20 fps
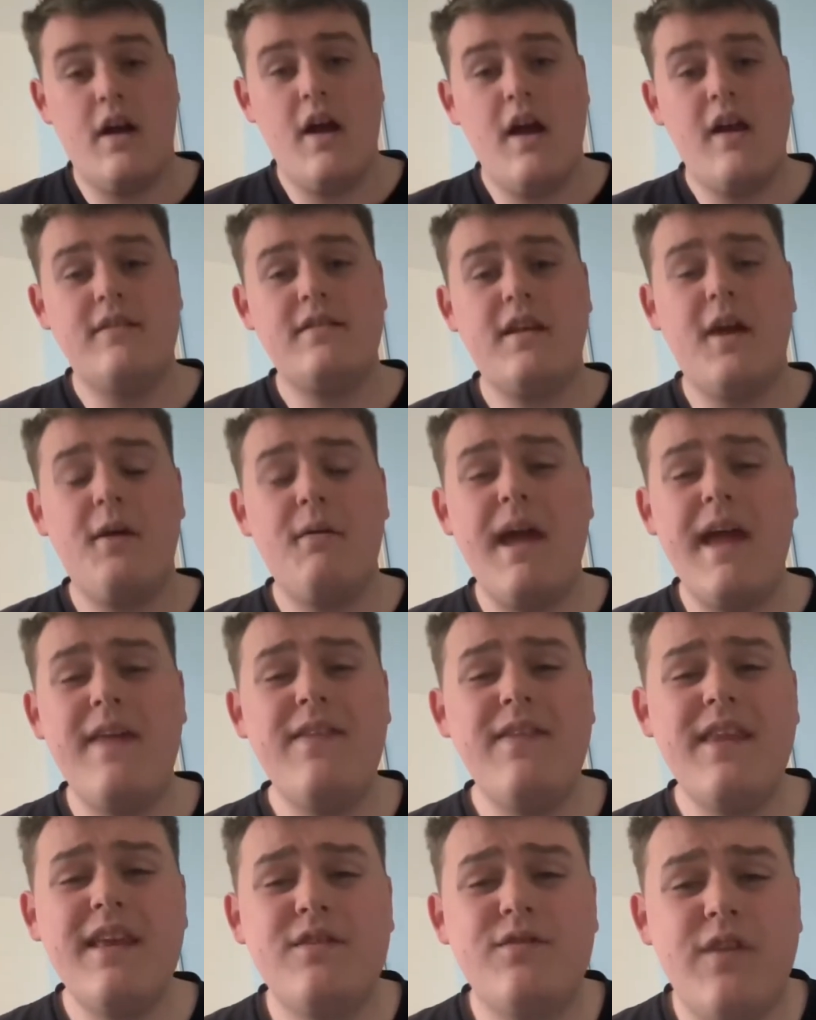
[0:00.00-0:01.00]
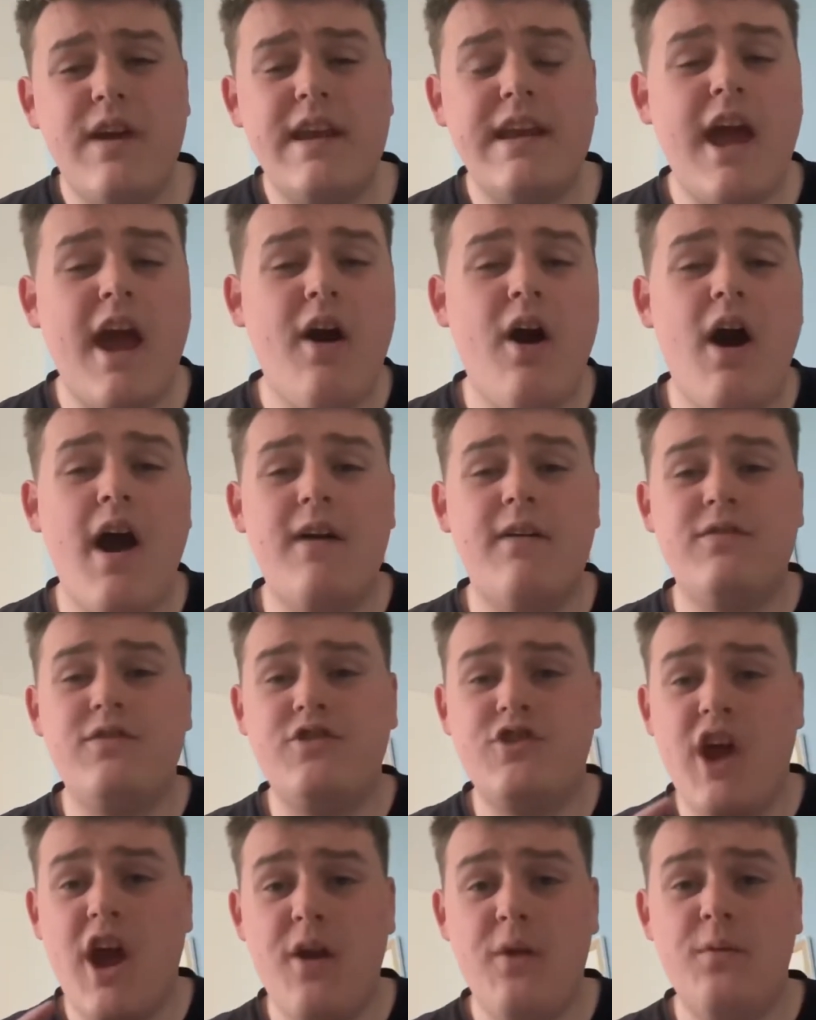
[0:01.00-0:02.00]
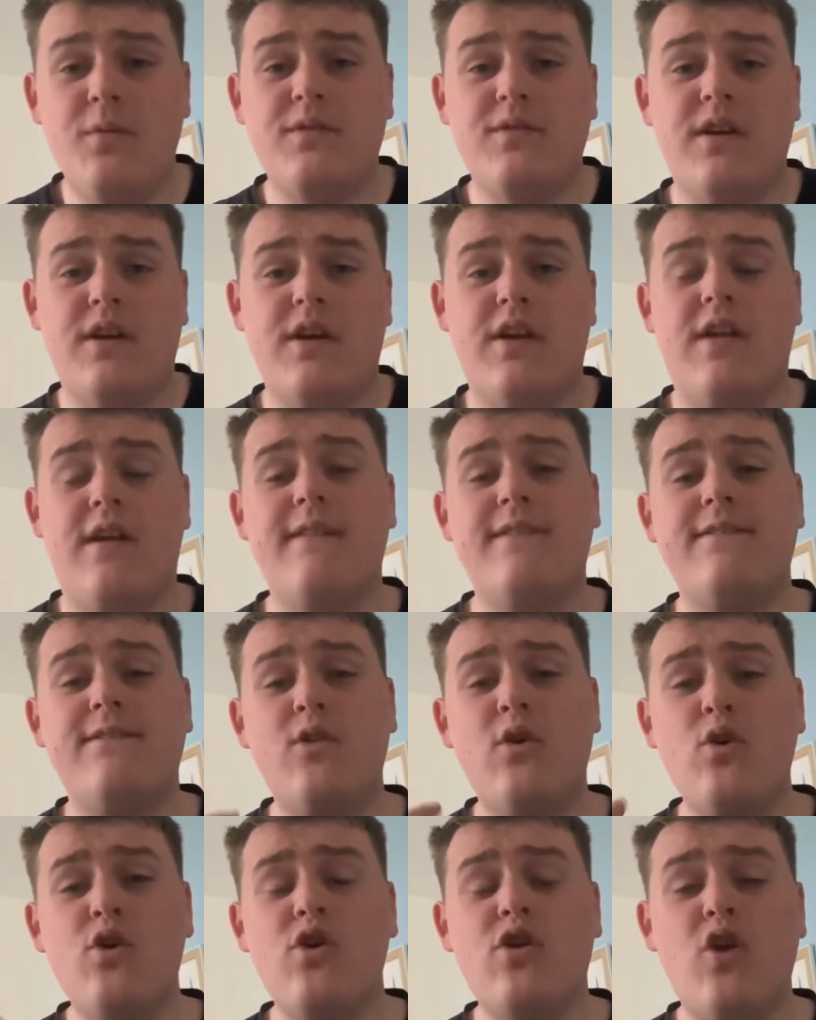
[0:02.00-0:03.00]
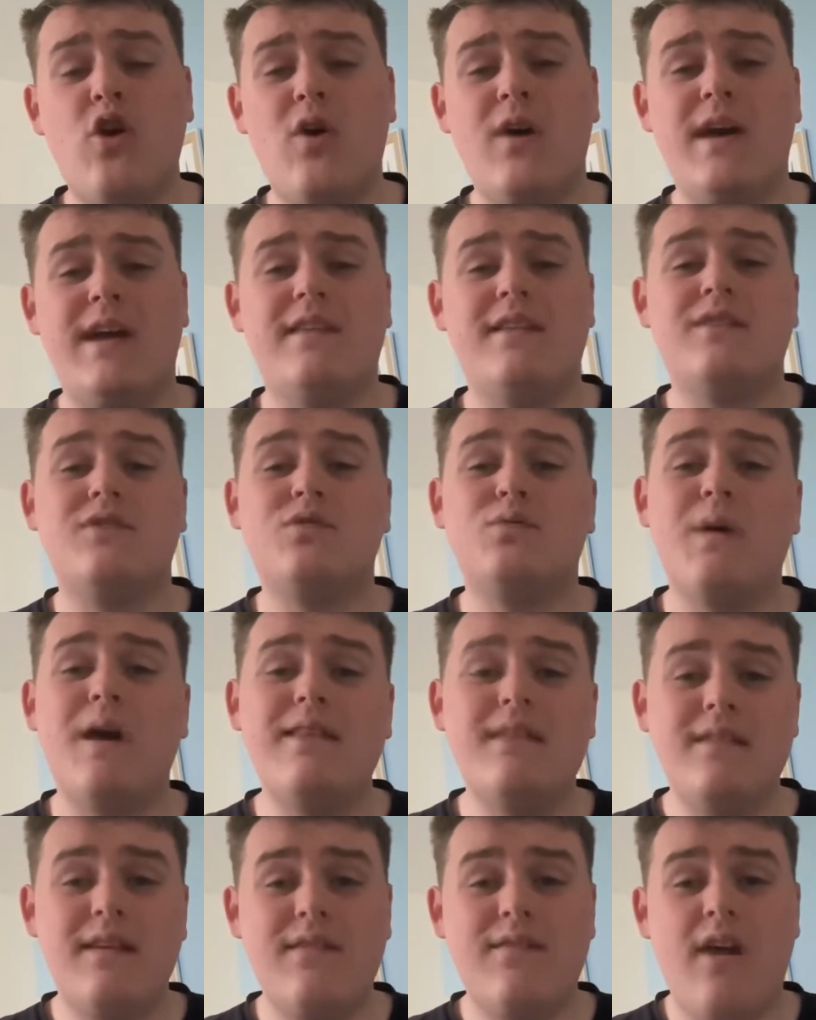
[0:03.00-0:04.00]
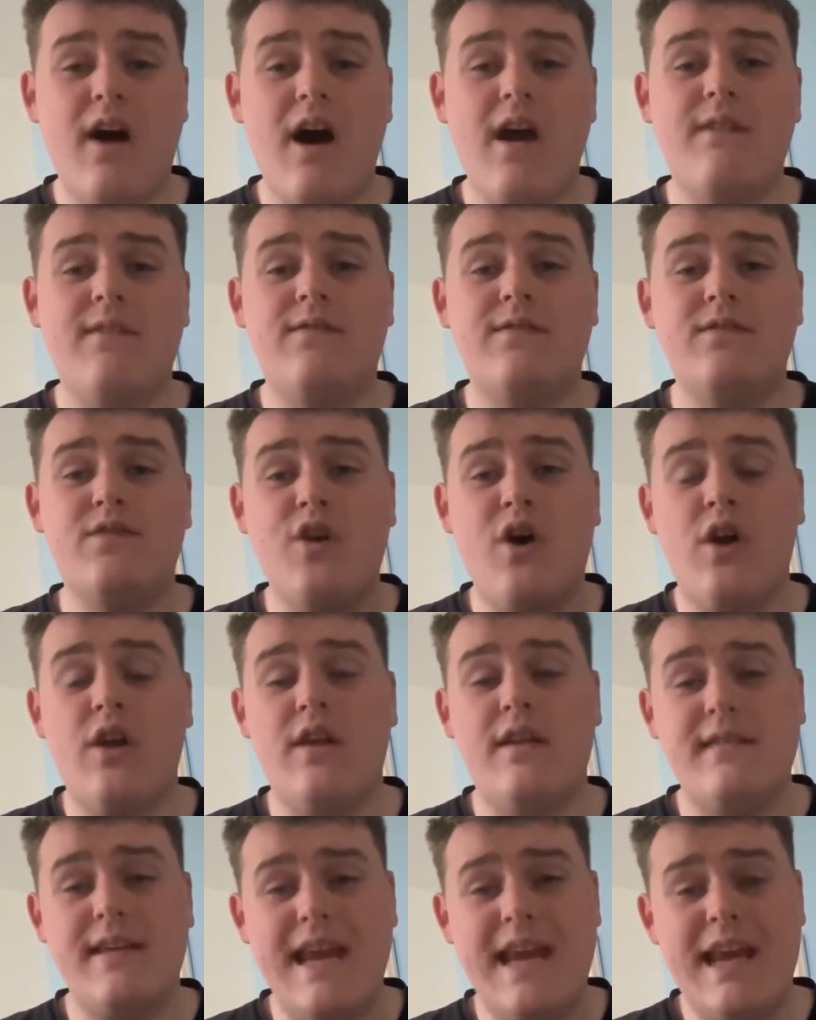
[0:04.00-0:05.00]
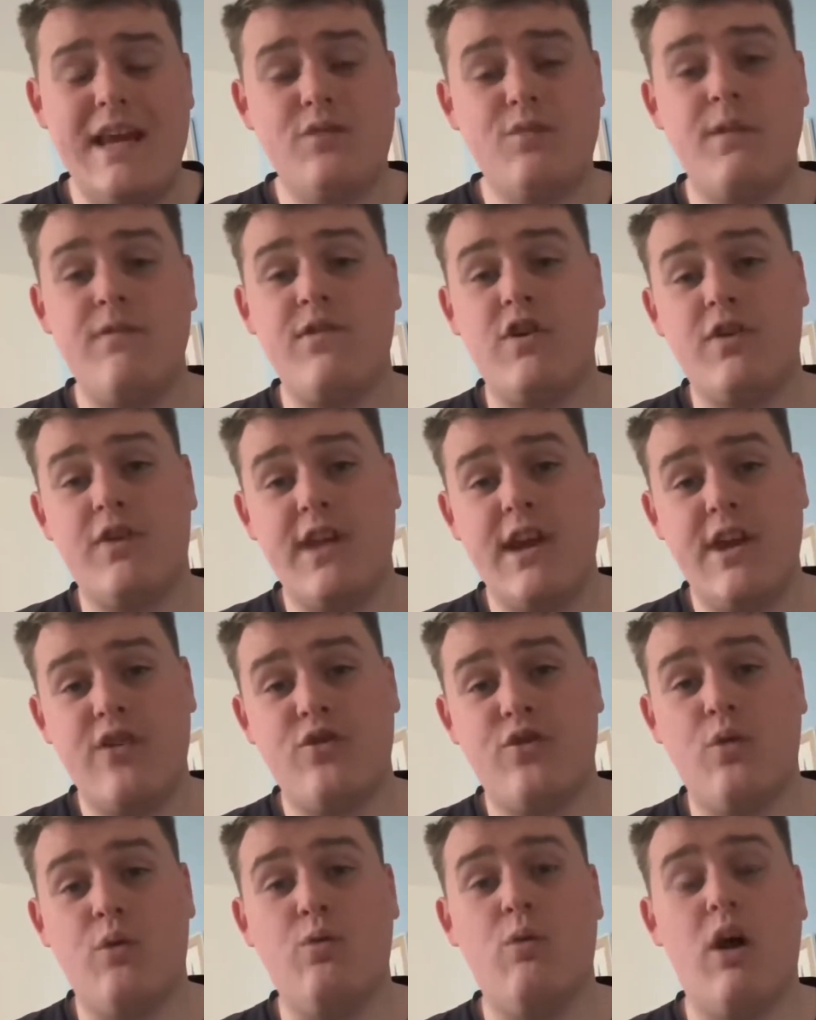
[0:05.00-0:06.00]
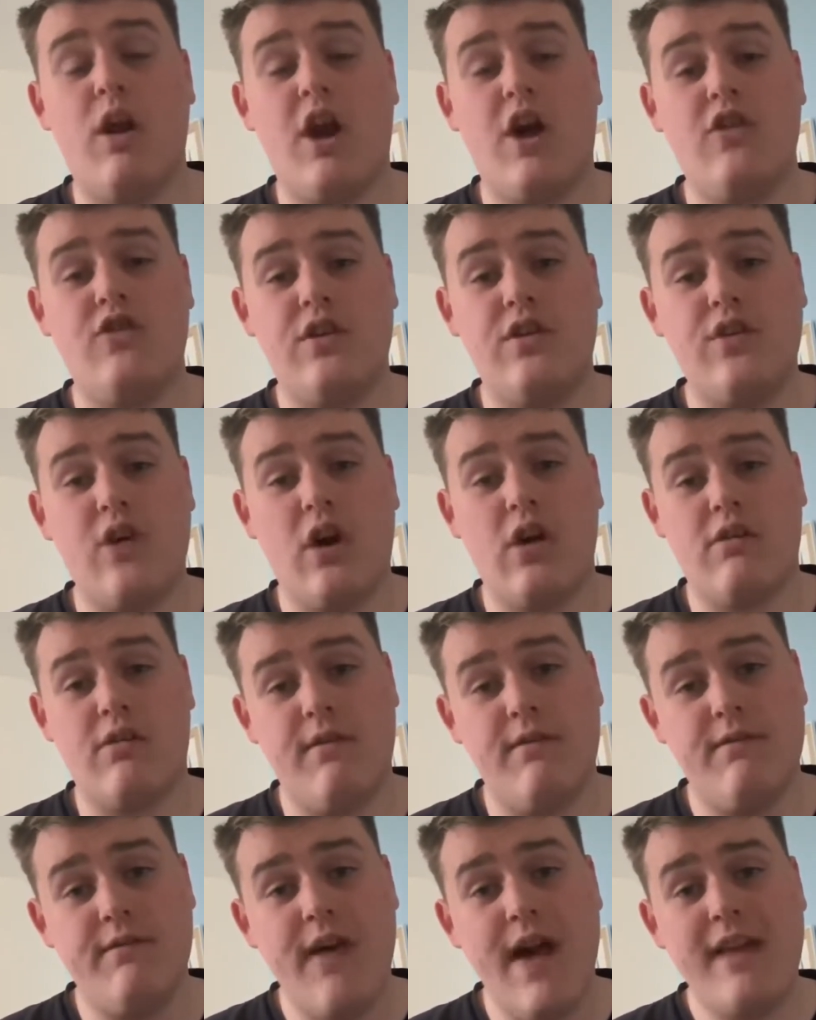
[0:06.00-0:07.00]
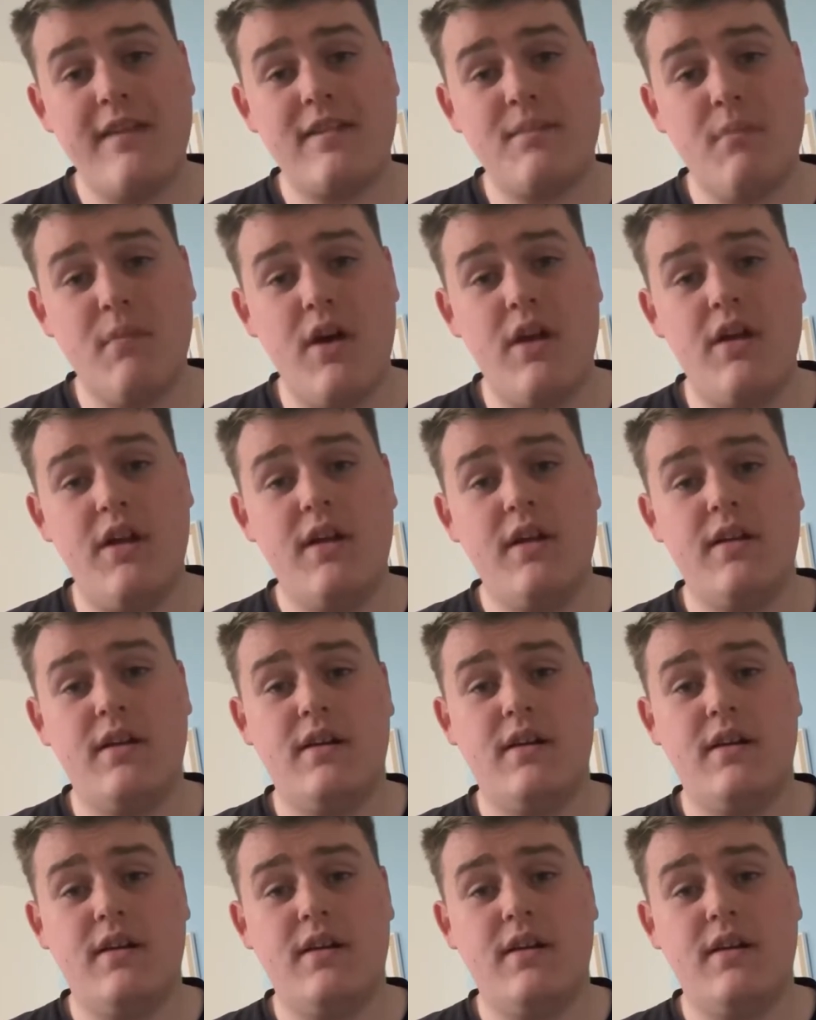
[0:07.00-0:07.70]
So in this video, I have chosen 4 coins, $25 each with your initial $100 investment.